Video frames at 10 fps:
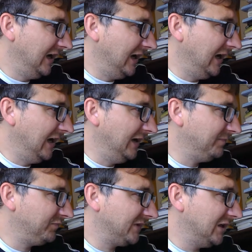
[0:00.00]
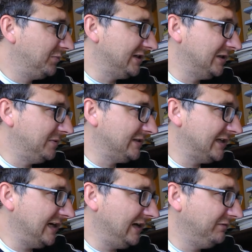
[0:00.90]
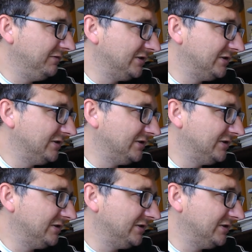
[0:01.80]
Priti Patel,